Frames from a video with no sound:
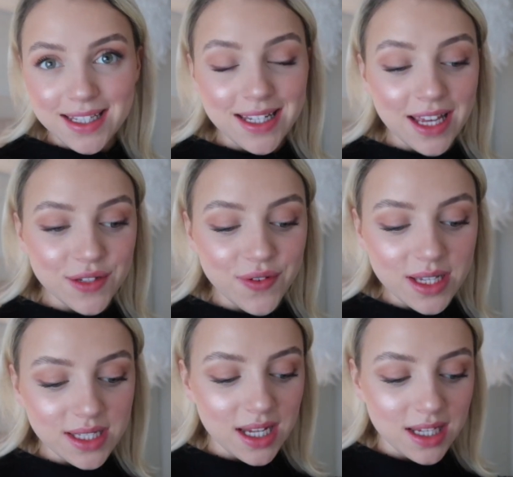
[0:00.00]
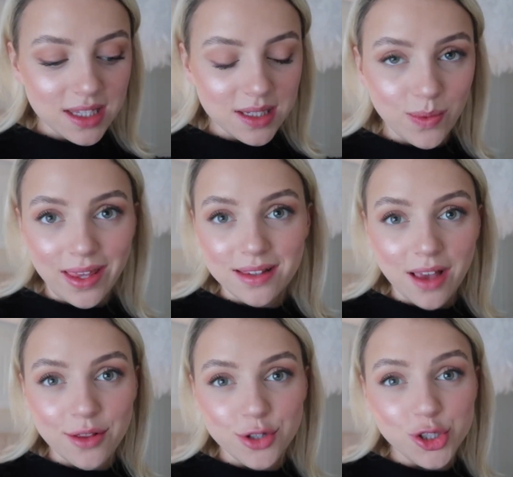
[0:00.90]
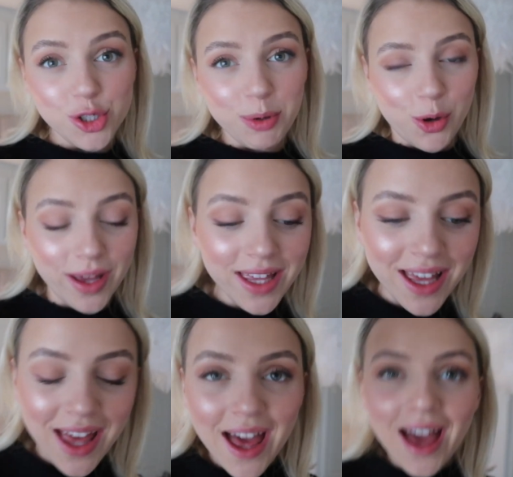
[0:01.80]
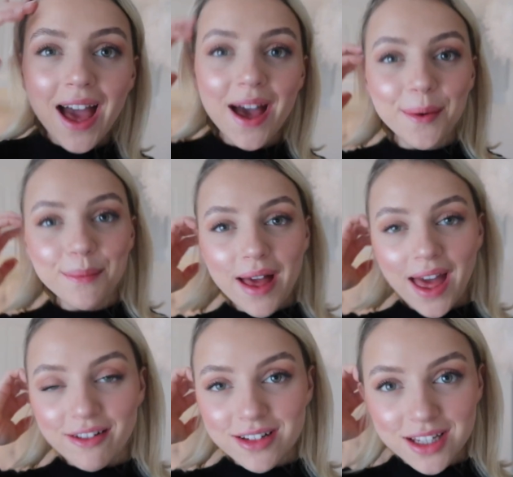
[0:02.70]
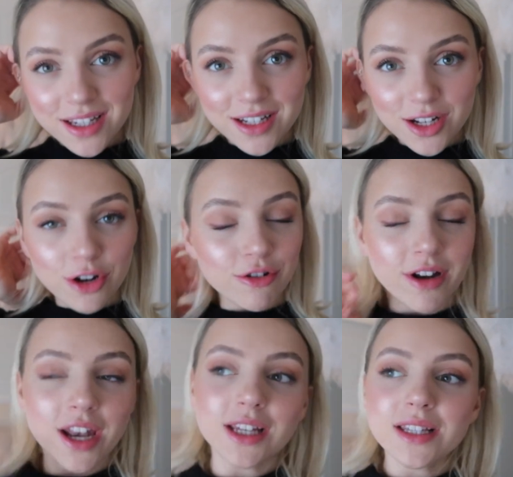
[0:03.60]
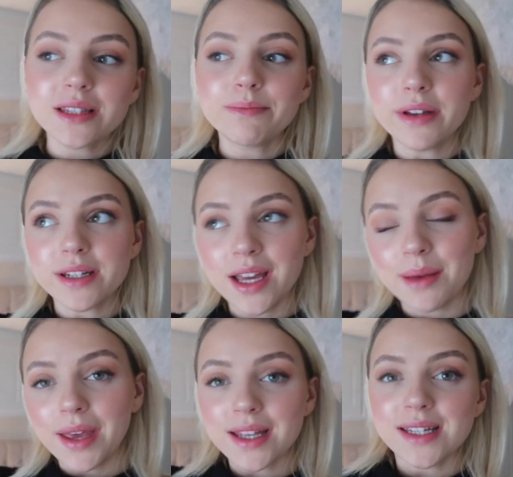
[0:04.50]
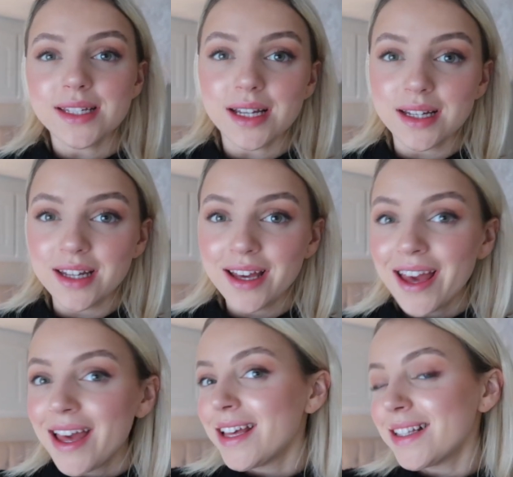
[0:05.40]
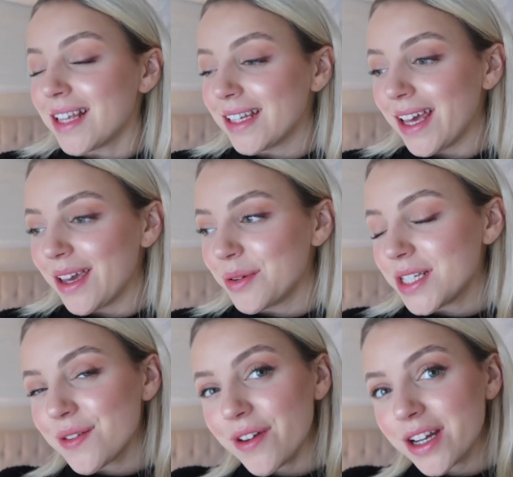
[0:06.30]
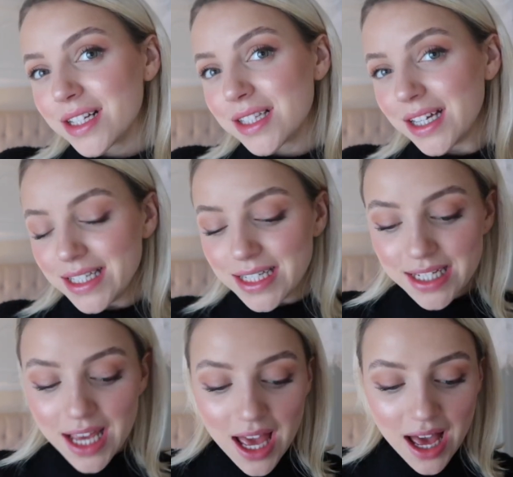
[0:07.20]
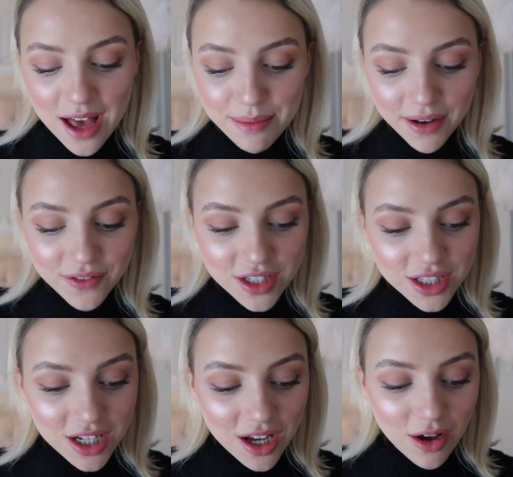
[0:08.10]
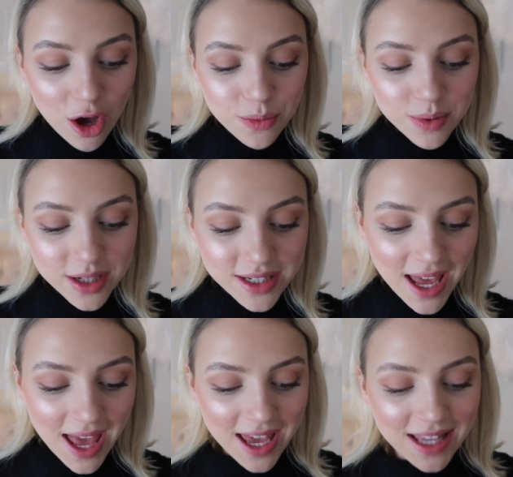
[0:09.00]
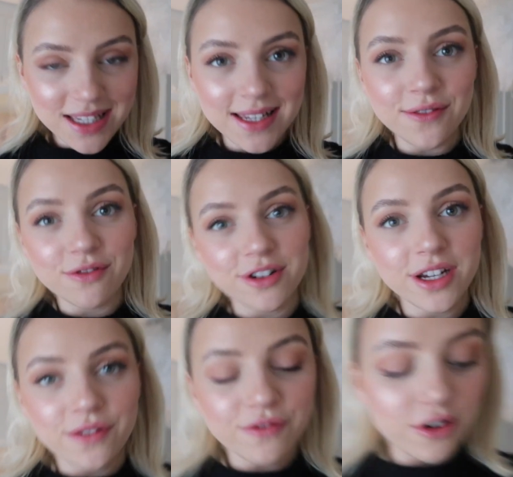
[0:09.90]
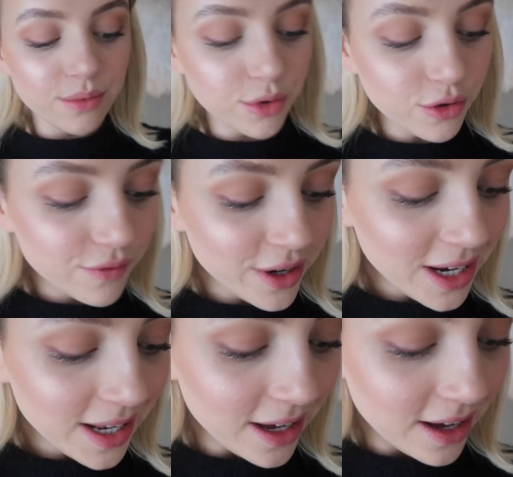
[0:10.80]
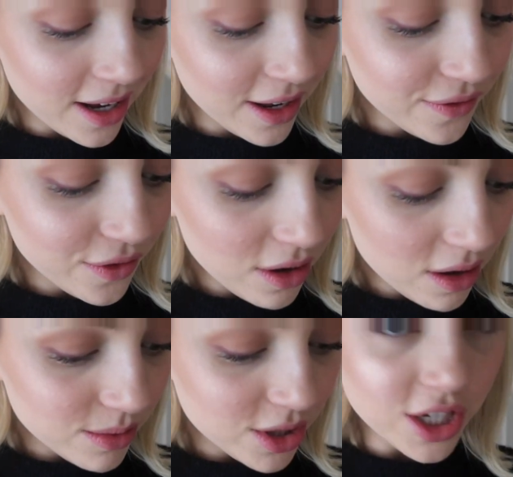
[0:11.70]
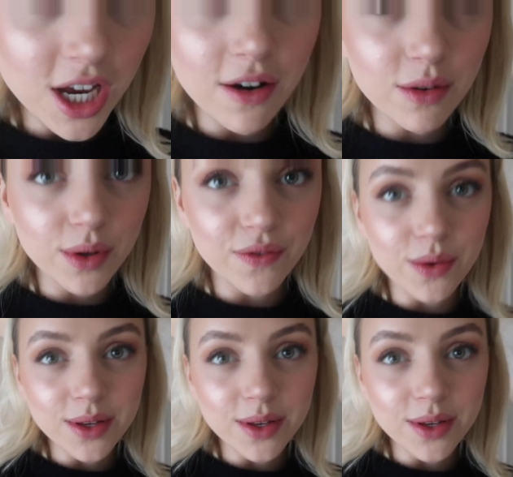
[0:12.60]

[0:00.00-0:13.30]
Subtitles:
Today is Thursday. This week is going super quick. Hair is looking horrendous, but I am getting it done Sunday, which is very exciting. I've just opened a delivery from Aurelia, and I thought I would share it with you.